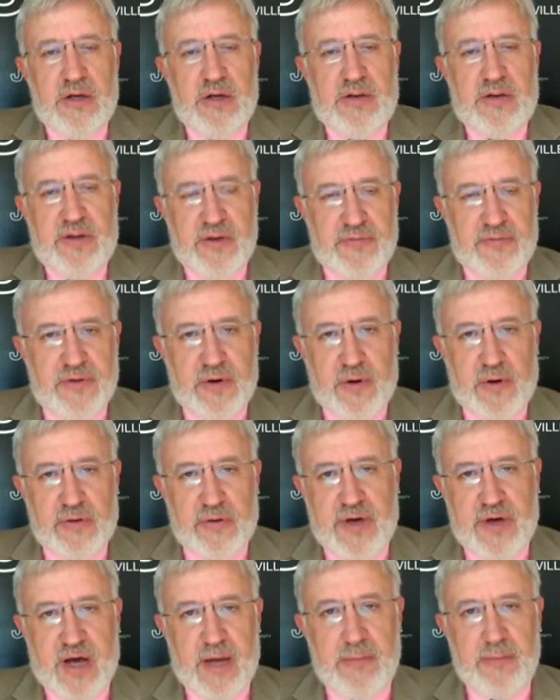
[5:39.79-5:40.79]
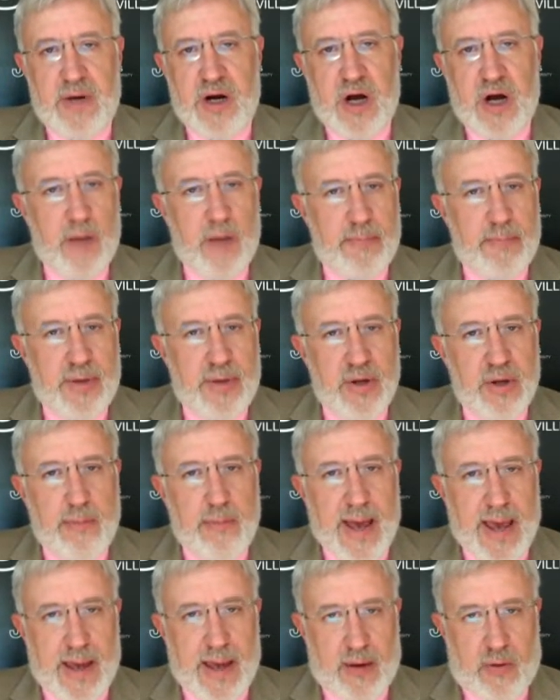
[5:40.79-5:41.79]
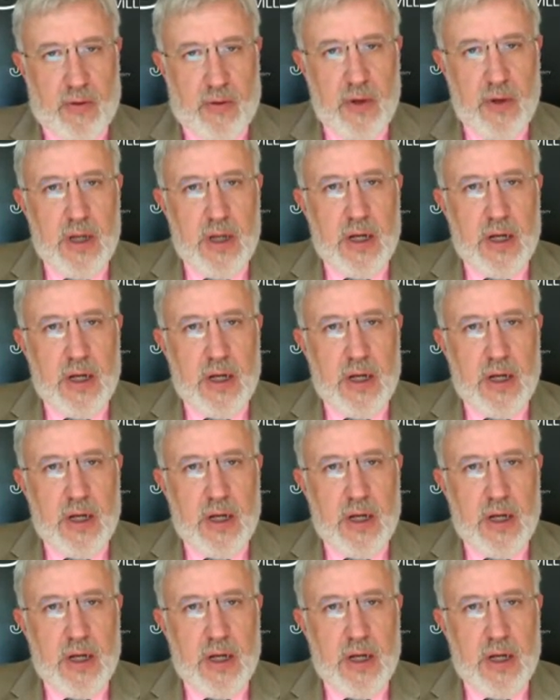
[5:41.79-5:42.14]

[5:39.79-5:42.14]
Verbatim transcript: difficult time in an uphill battle,